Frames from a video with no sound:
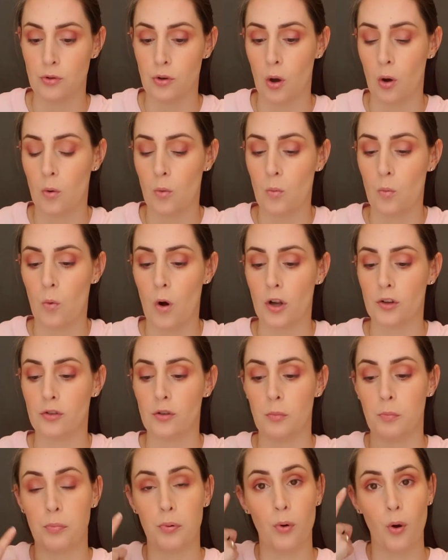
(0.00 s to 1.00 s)
don't want
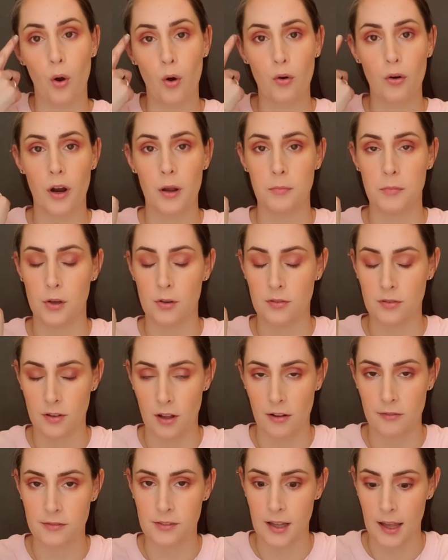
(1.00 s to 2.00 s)
to program
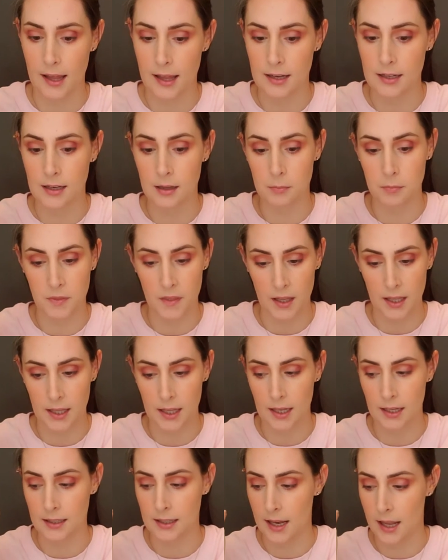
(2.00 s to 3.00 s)
yourself to end up
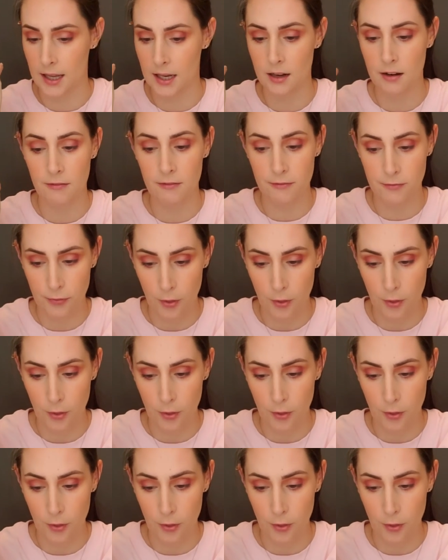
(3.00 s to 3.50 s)
thinking negative